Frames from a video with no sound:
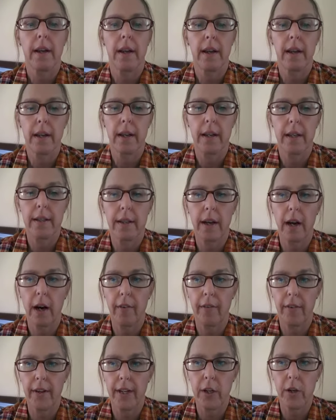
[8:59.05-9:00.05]
And there
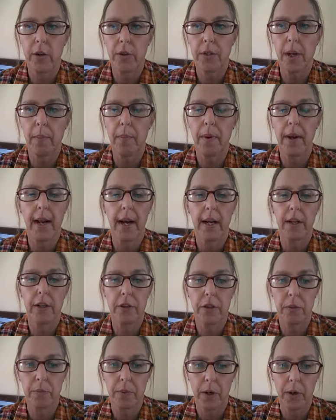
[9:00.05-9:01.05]
are videos up on how to
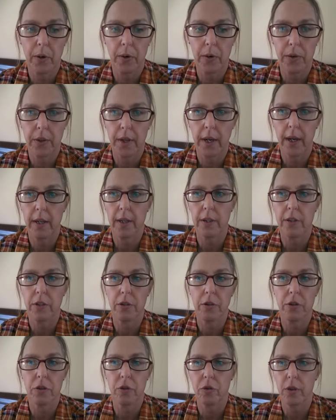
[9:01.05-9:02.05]
do both, how to do
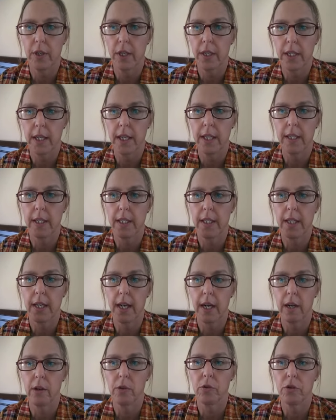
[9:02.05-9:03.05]
a streak test and
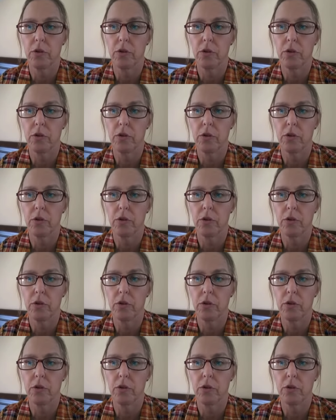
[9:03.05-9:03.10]
how